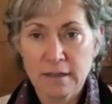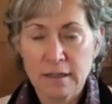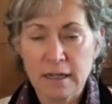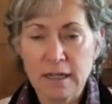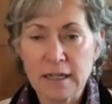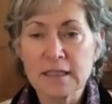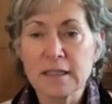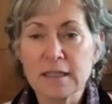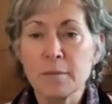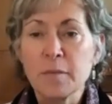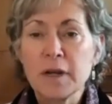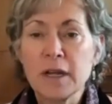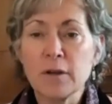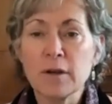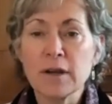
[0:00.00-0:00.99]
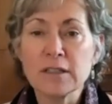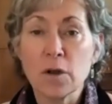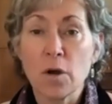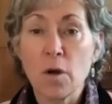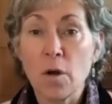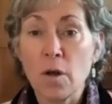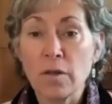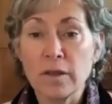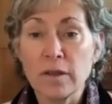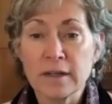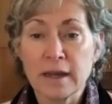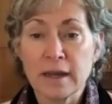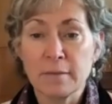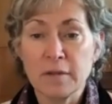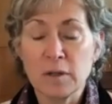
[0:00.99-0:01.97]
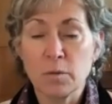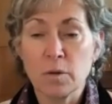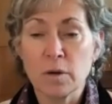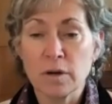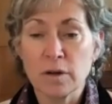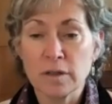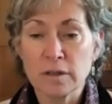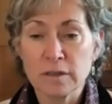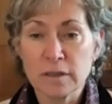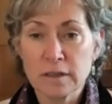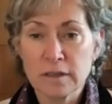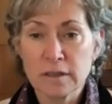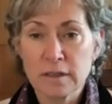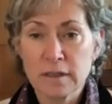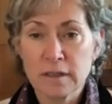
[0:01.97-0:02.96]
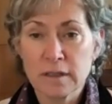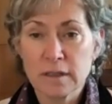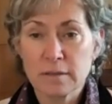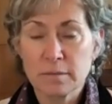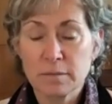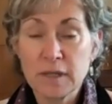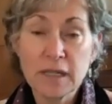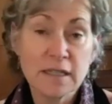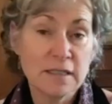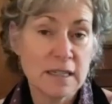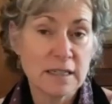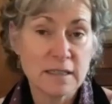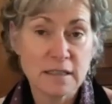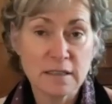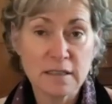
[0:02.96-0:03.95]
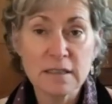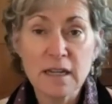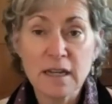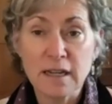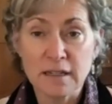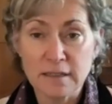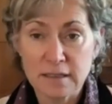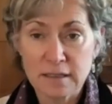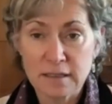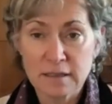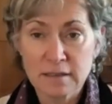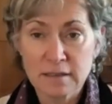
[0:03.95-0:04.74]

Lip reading: like somebody who has all the time in the world, because essence does.